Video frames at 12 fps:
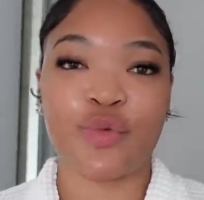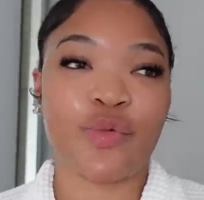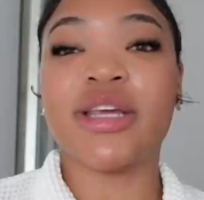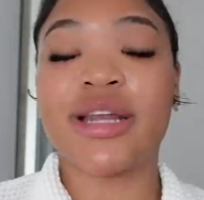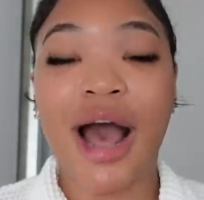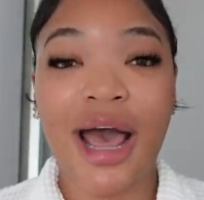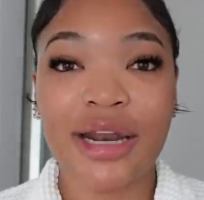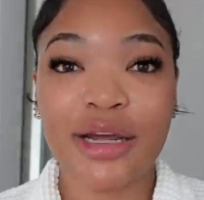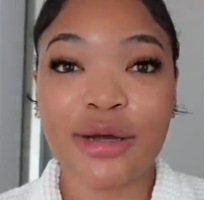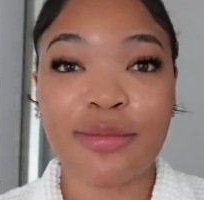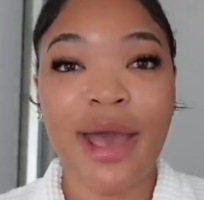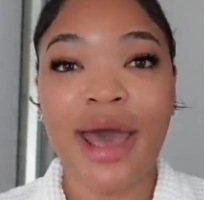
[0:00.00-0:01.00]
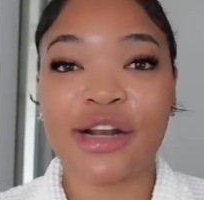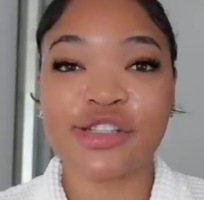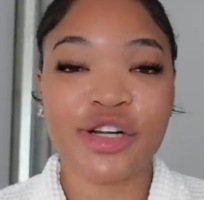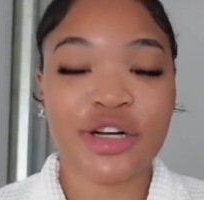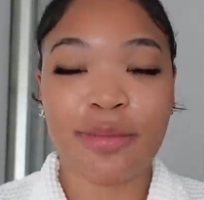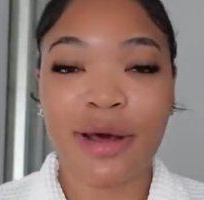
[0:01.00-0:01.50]
We need an item at a
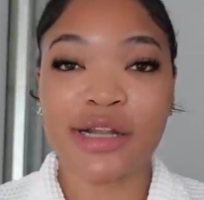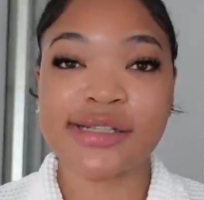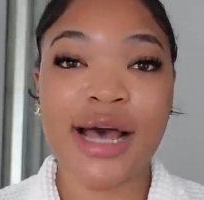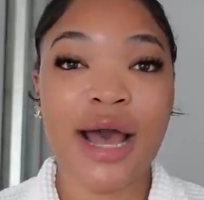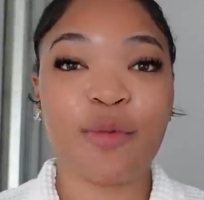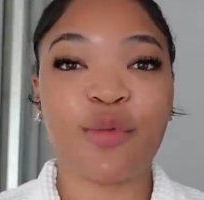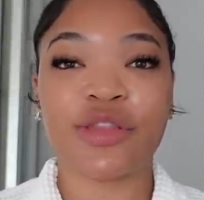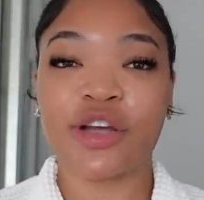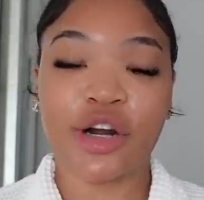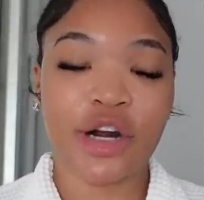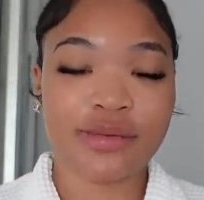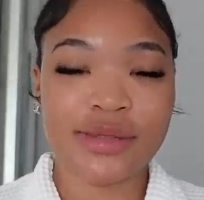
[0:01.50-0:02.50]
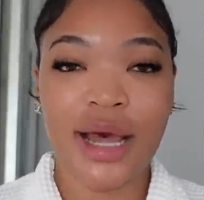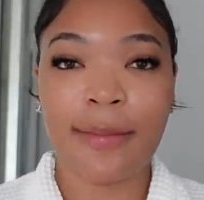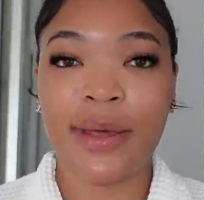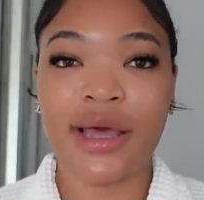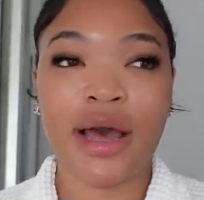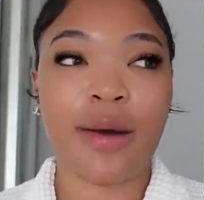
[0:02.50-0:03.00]
certain amount of time with the curbside
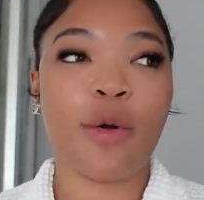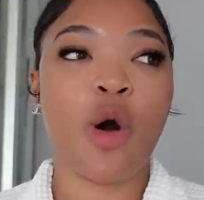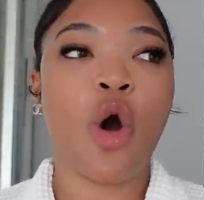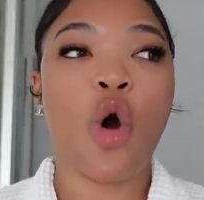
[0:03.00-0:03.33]
pickup